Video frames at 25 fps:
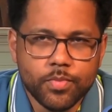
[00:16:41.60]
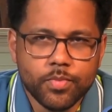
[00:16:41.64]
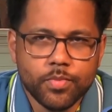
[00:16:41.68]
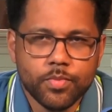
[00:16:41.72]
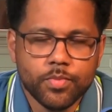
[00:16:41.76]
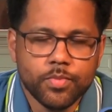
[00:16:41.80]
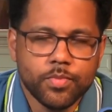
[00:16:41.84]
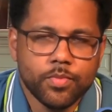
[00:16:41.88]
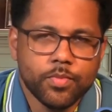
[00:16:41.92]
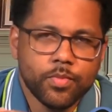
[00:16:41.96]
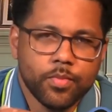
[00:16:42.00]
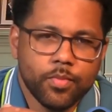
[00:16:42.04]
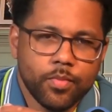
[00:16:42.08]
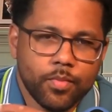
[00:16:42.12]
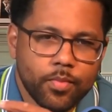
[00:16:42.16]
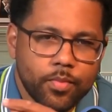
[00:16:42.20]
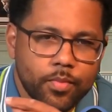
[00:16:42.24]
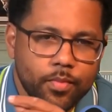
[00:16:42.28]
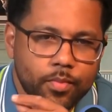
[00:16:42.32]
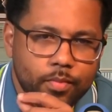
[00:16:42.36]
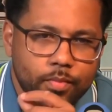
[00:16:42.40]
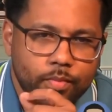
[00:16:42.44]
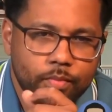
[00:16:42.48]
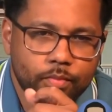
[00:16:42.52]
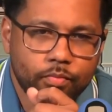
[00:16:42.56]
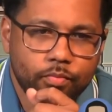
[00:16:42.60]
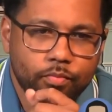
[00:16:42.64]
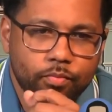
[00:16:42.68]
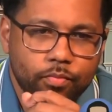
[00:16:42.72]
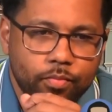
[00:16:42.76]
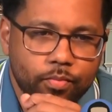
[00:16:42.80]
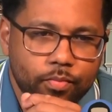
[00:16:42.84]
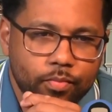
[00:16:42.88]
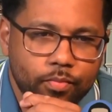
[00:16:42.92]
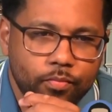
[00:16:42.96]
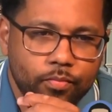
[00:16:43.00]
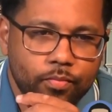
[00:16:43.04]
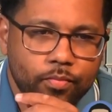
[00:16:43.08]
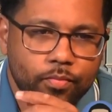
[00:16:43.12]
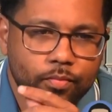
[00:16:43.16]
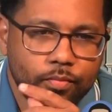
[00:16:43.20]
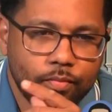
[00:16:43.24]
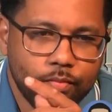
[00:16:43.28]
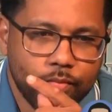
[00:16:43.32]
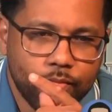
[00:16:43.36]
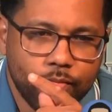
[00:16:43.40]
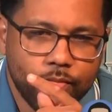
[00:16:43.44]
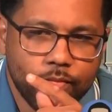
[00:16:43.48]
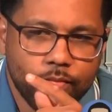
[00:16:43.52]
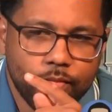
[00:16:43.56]

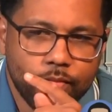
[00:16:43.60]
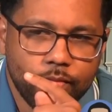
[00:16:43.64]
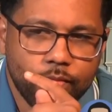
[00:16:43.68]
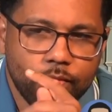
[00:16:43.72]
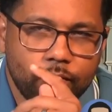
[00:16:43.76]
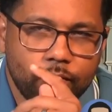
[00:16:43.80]
No words are spoken by the person on screen.